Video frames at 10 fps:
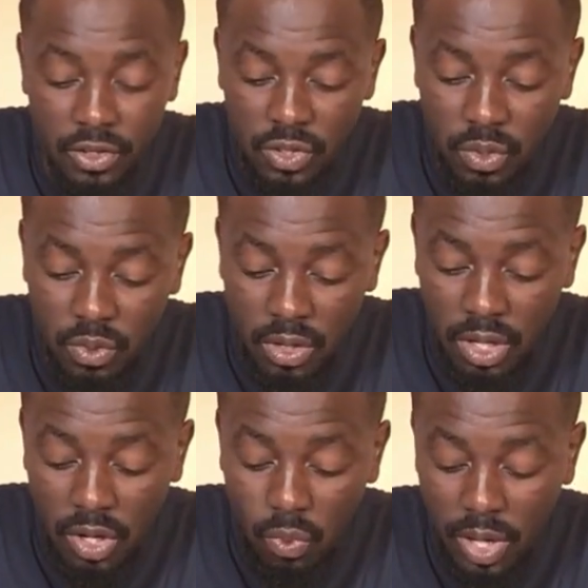So
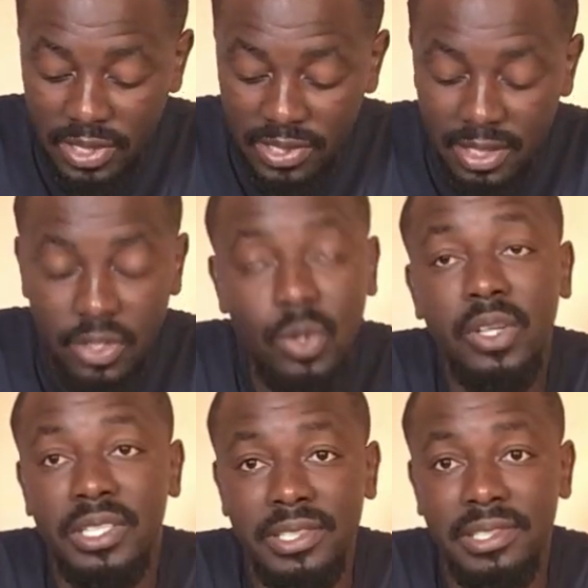once the
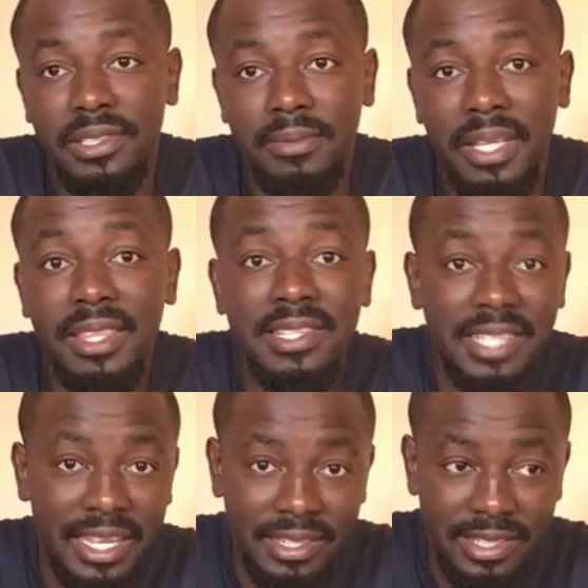doctors and the
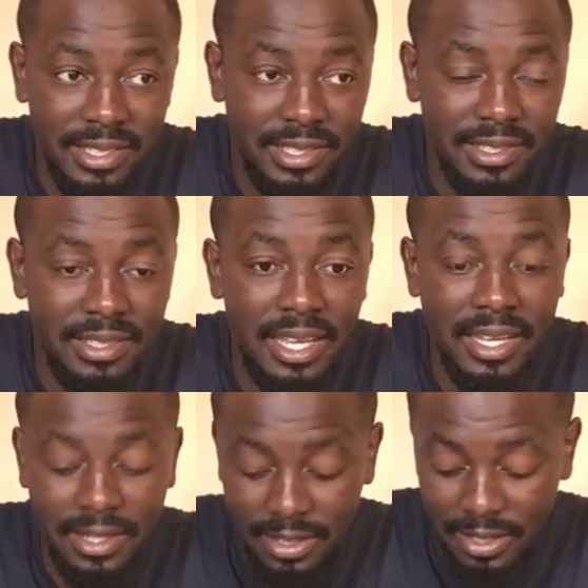scientists
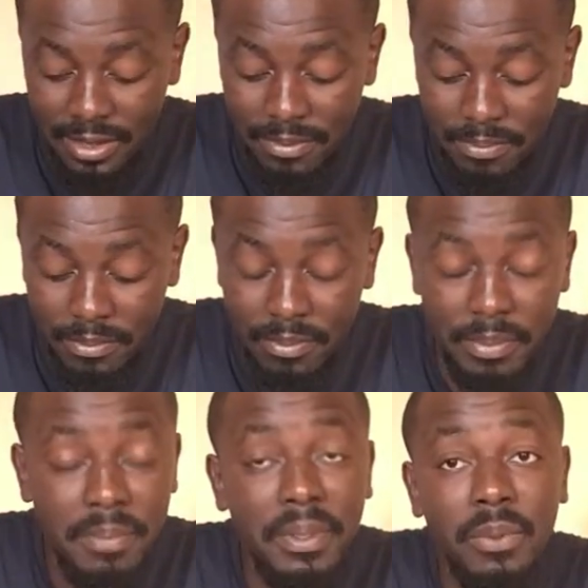and the um,
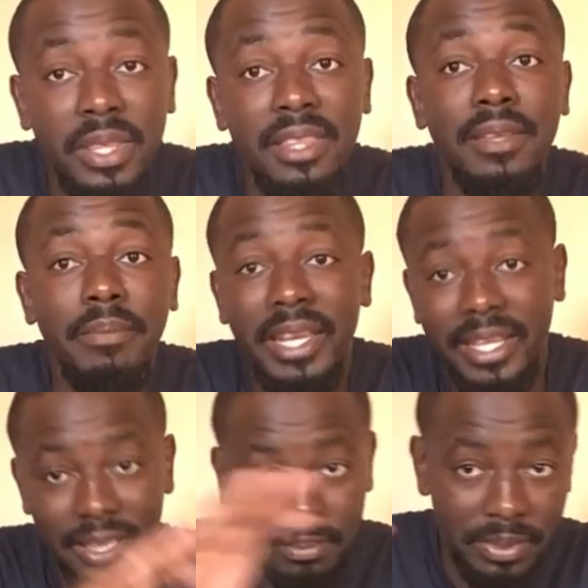people within the
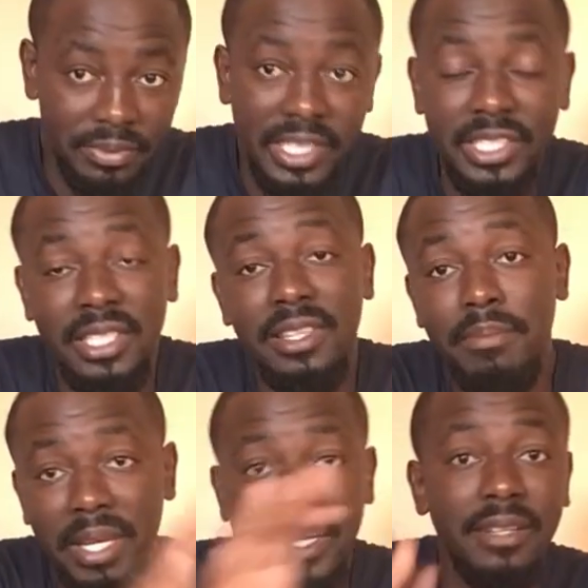medical profession, in
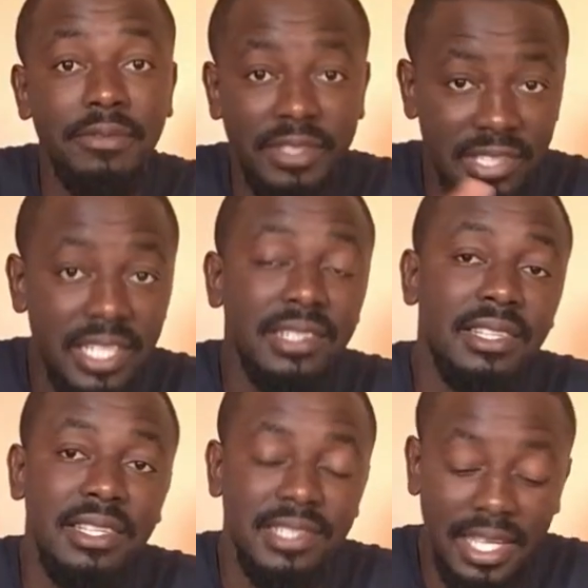the medical
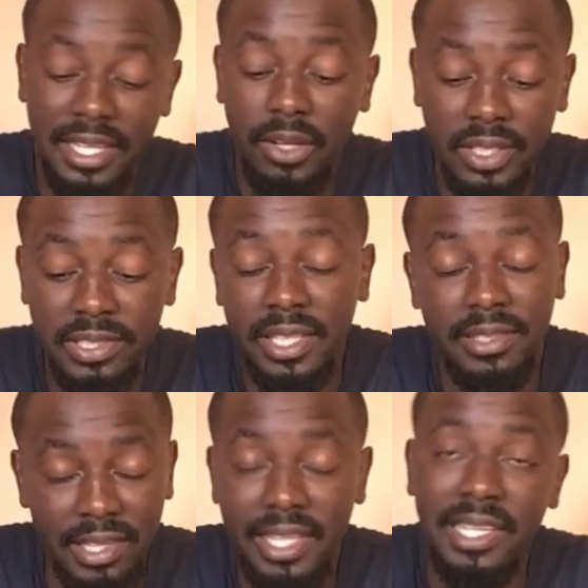fraternity, sat down and
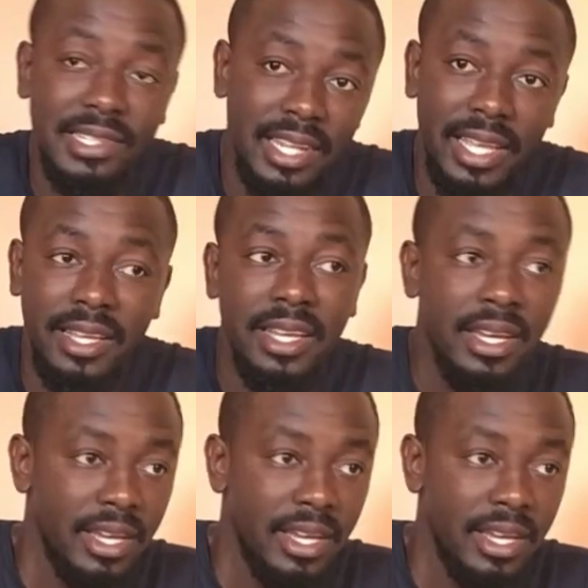started telling us like,